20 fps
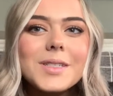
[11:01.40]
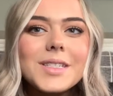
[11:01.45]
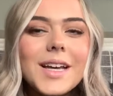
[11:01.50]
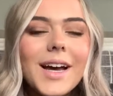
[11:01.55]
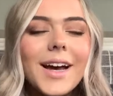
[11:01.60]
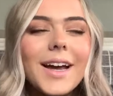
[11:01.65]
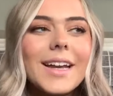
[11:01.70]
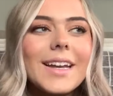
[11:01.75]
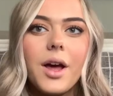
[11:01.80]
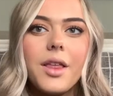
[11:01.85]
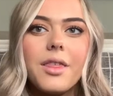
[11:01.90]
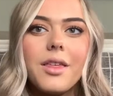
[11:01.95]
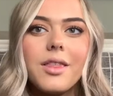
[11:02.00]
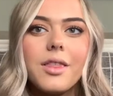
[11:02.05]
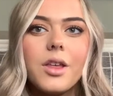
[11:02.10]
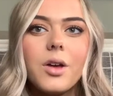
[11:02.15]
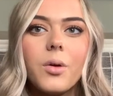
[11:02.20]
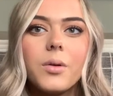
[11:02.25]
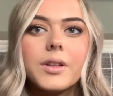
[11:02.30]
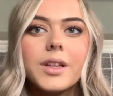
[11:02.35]
done. I think
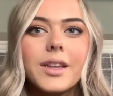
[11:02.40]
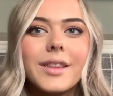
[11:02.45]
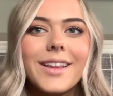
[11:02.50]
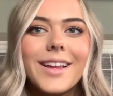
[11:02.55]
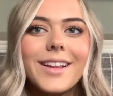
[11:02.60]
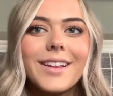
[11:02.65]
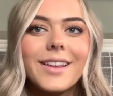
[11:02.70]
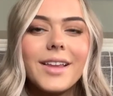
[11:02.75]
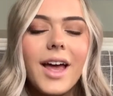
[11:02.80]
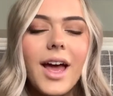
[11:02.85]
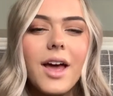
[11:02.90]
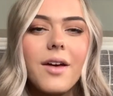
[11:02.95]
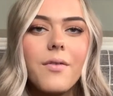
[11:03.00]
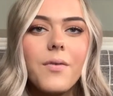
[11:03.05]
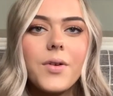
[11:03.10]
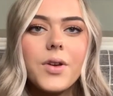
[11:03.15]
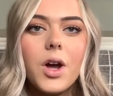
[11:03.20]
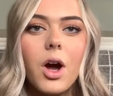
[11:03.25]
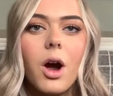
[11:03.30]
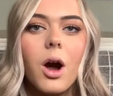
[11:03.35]
the only thing
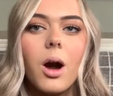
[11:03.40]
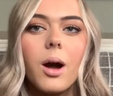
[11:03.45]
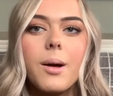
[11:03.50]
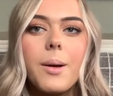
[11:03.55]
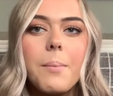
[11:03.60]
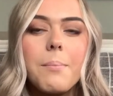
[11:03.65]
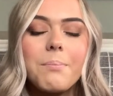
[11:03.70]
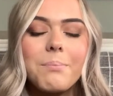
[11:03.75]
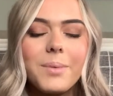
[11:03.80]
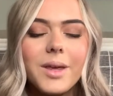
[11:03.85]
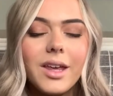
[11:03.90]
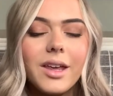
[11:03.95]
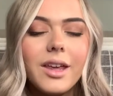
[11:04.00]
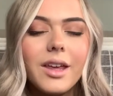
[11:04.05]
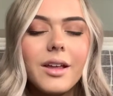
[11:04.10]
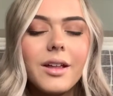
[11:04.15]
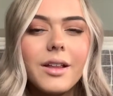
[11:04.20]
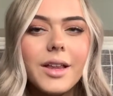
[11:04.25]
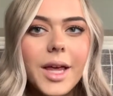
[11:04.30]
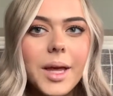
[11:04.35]
left are
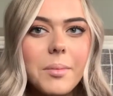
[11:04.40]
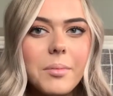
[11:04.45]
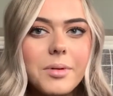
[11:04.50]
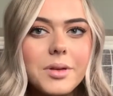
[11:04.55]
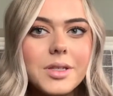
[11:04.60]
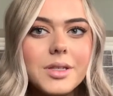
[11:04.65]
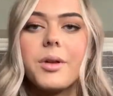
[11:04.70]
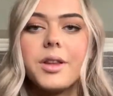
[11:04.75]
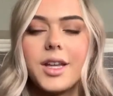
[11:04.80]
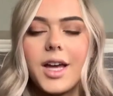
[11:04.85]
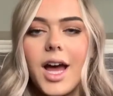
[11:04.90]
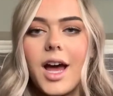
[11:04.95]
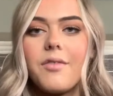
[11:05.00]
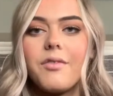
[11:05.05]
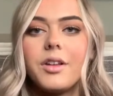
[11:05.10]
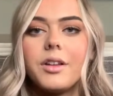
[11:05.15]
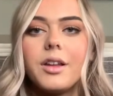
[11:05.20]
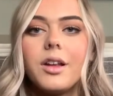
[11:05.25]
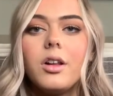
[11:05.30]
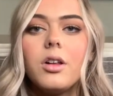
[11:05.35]
binky clips, but they have
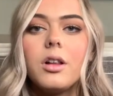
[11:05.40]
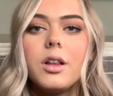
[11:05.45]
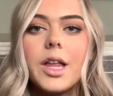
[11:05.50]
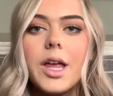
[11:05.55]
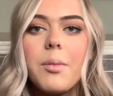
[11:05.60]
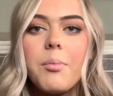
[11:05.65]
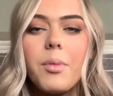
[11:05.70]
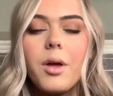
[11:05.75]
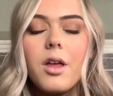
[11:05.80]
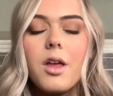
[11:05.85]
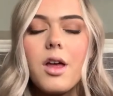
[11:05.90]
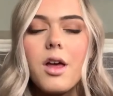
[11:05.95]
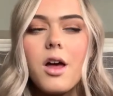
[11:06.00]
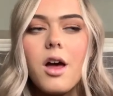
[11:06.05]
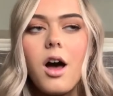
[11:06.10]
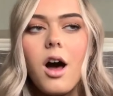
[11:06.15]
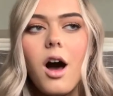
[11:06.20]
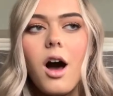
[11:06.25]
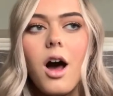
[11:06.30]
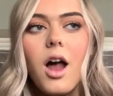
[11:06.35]
a little clip
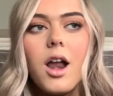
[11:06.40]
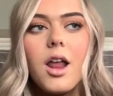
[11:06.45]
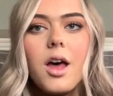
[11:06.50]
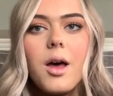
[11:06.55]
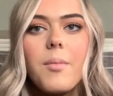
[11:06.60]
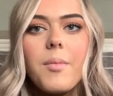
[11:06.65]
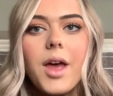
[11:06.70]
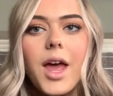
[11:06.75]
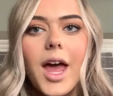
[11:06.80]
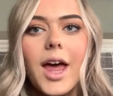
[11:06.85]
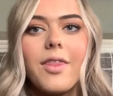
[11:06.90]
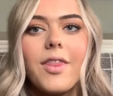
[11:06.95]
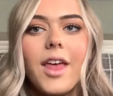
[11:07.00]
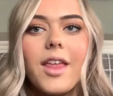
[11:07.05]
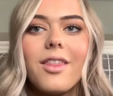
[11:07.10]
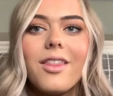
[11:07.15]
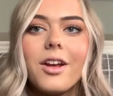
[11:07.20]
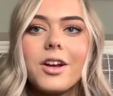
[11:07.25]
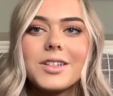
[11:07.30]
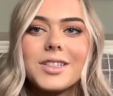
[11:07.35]
on them, and
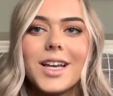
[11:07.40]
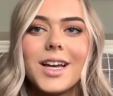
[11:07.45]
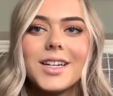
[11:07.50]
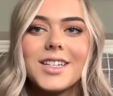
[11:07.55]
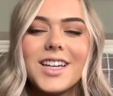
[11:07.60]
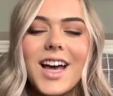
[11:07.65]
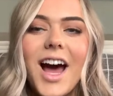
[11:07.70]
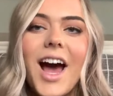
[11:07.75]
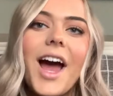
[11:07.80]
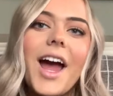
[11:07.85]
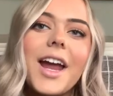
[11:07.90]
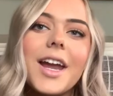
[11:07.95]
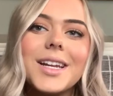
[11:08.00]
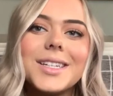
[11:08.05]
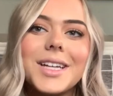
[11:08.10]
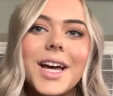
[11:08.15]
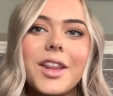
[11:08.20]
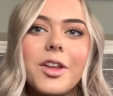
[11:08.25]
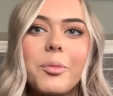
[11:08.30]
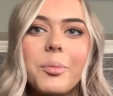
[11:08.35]
then there's a tie to
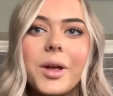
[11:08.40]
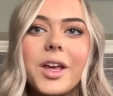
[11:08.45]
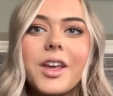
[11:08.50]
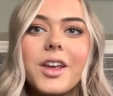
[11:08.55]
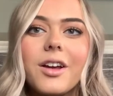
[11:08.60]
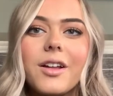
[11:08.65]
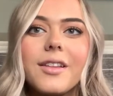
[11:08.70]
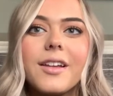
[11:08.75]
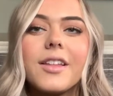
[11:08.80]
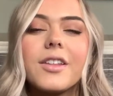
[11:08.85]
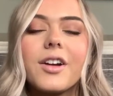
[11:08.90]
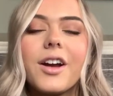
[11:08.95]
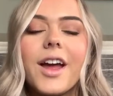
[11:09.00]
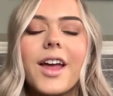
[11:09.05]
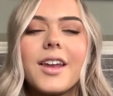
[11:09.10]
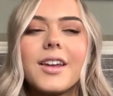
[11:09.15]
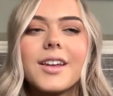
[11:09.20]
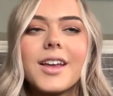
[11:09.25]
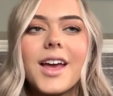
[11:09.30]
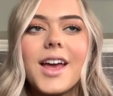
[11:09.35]
tie their binky on the other
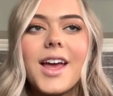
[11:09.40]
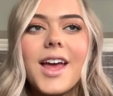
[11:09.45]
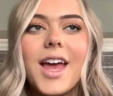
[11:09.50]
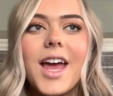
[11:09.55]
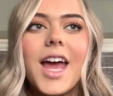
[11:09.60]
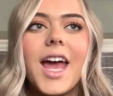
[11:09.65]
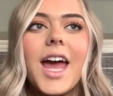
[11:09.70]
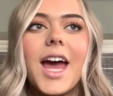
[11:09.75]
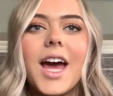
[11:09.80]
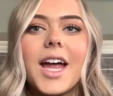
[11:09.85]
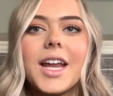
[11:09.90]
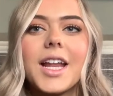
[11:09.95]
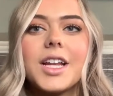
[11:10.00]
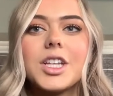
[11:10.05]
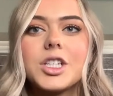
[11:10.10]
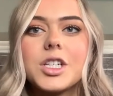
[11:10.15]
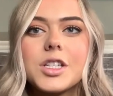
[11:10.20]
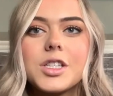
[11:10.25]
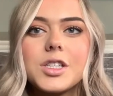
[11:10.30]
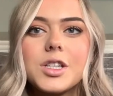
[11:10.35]
end. And
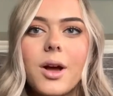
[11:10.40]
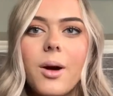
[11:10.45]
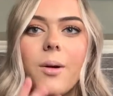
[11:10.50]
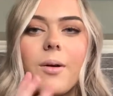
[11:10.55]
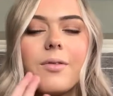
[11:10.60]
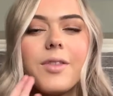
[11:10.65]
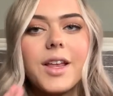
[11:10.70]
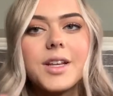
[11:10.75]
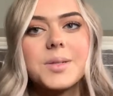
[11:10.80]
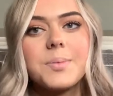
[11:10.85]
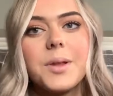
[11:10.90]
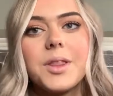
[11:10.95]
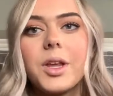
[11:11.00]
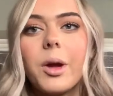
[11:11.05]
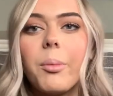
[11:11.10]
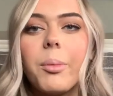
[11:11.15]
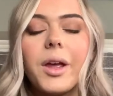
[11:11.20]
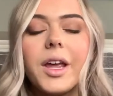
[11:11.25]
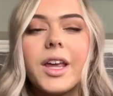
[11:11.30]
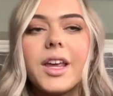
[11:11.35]
it's just so if they spit
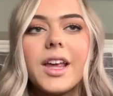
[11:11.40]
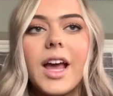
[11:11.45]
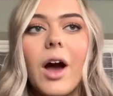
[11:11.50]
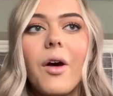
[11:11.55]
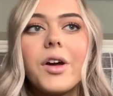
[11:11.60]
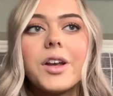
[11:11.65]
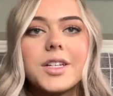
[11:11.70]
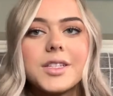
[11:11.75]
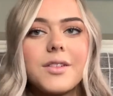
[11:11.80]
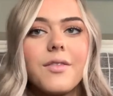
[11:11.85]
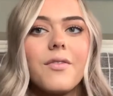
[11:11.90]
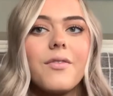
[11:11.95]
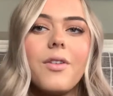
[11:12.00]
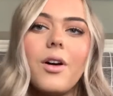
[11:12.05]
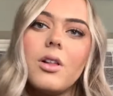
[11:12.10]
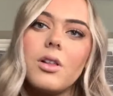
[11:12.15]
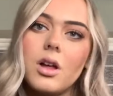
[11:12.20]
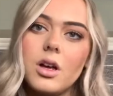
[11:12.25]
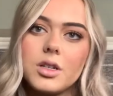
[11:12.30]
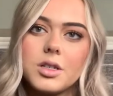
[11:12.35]
their binky out, it doesn't
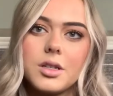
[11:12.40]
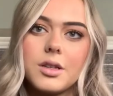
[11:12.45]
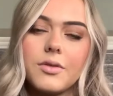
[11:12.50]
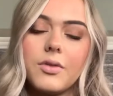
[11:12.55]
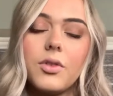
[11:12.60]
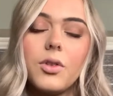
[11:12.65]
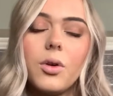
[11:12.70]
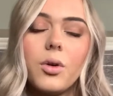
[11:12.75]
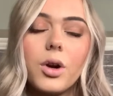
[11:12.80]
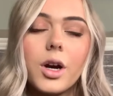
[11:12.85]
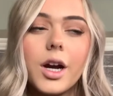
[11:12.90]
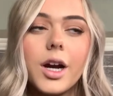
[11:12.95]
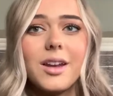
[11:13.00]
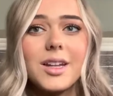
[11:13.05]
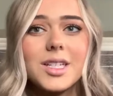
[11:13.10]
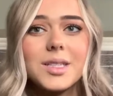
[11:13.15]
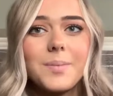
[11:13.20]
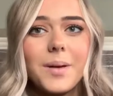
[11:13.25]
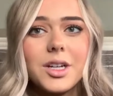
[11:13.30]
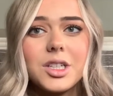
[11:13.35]
fall onto the floor. And
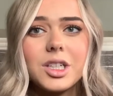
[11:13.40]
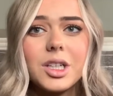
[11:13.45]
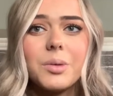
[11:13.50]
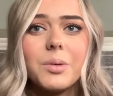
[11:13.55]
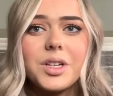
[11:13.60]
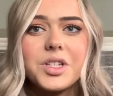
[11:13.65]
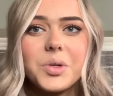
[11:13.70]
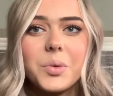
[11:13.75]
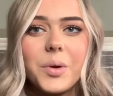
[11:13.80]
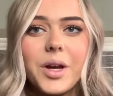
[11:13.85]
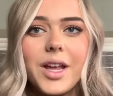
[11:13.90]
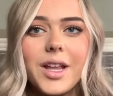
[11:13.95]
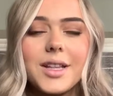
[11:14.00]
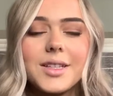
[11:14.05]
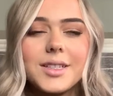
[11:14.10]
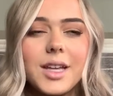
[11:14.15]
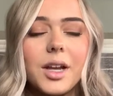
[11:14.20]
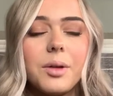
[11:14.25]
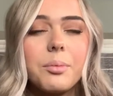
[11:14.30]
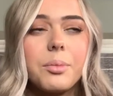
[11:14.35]
especially with
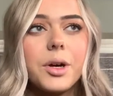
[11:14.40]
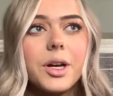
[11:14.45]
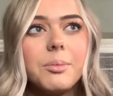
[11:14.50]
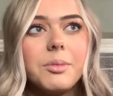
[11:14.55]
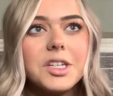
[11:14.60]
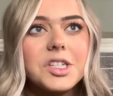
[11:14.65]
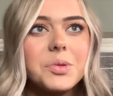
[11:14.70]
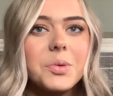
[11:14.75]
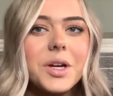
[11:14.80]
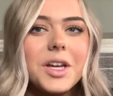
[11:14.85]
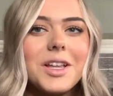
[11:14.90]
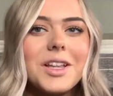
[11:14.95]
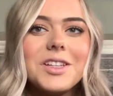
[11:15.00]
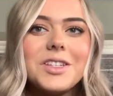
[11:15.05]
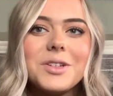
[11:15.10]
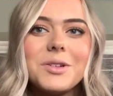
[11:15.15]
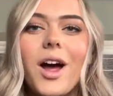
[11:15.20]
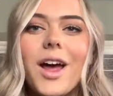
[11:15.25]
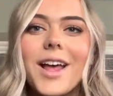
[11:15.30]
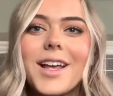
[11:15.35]
twins and preemie twins,
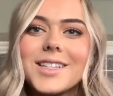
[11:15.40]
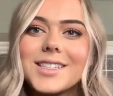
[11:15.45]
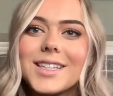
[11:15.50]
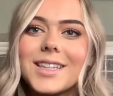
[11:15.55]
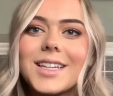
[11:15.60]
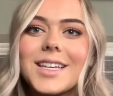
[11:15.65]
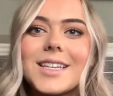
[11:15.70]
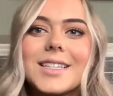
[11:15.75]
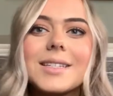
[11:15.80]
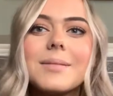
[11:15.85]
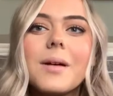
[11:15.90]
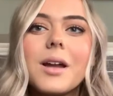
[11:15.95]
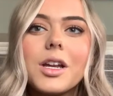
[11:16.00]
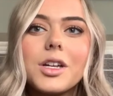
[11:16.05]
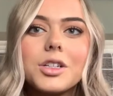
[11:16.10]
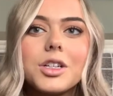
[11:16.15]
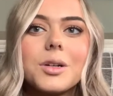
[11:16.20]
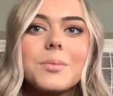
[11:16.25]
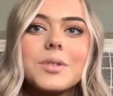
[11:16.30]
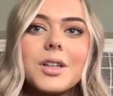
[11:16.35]
you want as least amount
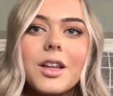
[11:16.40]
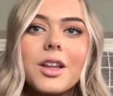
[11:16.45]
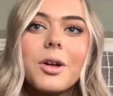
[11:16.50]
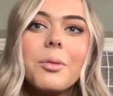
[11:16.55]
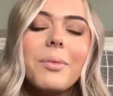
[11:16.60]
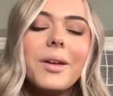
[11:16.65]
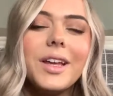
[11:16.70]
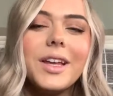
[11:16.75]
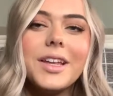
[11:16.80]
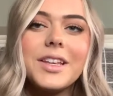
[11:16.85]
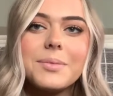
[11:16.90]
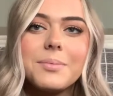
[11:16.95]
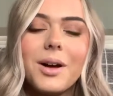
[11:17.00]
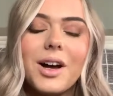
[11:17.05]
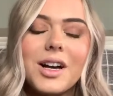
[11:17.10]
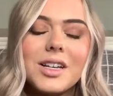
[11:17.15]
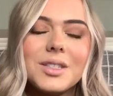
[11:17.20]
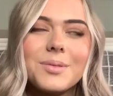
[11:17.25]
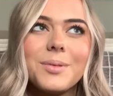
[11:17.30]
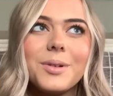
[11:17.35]
of germs on their binkies
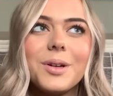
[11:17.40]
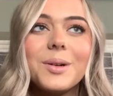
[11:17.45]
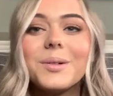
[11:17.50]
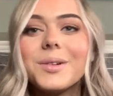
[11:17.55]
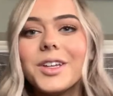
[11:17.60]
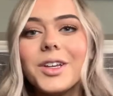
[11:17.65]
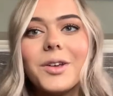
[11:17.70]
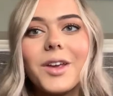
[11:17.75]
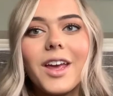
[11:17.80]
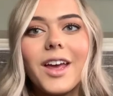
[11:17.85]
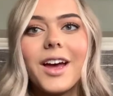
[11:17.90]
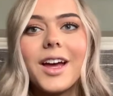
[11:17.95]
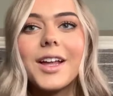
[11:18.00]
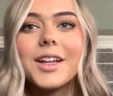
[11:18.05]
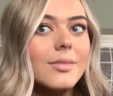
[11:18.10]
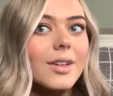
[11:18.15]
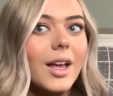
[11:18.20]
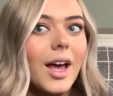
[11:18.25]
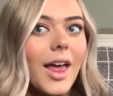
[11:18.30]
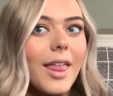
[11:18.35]
possible when you can.
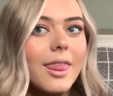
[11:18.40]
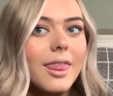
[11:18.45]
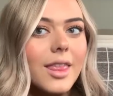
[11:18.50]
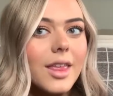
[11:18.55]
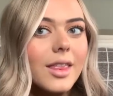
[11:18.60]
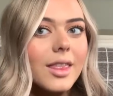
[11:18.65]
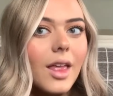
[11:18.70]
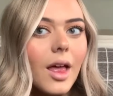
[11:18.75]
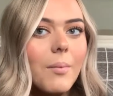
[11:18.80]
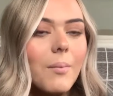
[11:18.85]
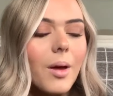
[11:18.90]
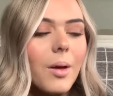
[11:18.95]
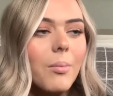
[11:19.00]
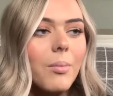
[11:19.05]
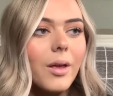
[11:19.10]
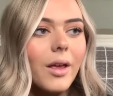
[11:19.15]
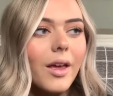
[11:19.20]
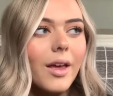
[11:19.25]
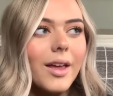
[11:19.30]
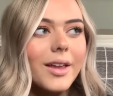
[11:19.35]
I think that might
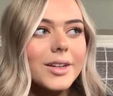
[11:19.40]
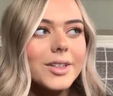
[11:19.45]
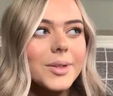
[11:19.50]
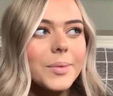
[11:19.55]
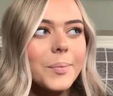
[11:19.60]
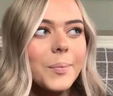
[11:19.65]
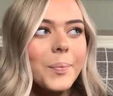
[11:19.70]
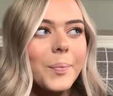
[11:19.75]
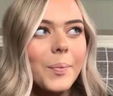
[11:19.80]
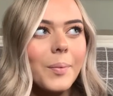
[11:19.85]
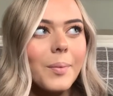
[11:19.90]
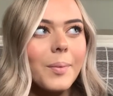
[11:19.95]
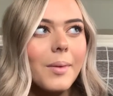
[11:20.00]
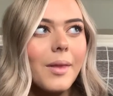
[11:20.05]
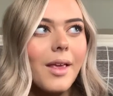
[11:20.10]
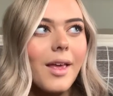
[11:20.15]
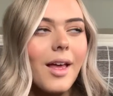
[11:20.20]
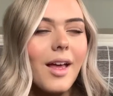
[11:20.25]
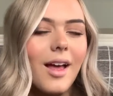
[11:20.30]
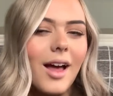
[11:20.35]
be it.
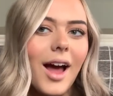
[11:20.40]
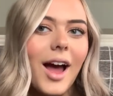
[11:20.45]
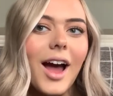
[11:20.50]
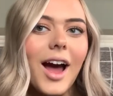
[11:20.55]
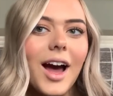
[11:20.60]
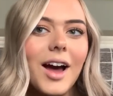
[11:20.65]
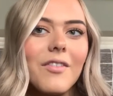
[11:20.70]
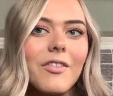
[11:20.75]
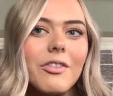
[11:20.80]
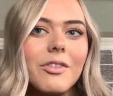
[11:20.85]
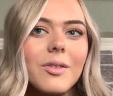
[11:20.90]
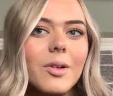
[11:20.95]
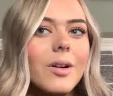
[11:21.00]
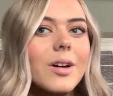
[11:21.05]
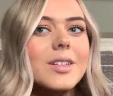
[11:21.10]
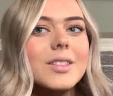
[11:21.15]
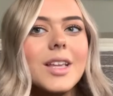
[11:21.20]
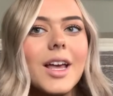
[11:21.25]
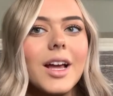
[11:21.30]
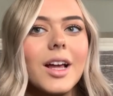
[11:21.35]
I have, of
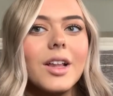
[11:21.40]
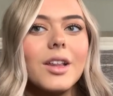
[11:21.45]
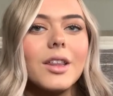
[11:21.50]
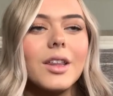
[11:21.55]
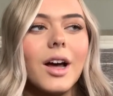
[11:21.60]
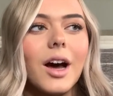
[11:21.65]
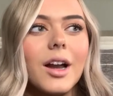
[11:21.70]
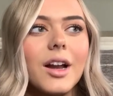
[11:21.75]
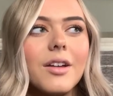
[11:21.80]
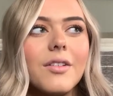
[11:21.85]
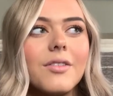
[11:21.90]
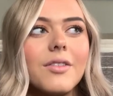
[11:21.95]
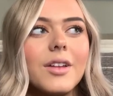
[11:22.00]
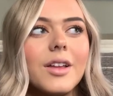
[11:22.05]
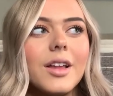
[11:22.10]
course, like a lot of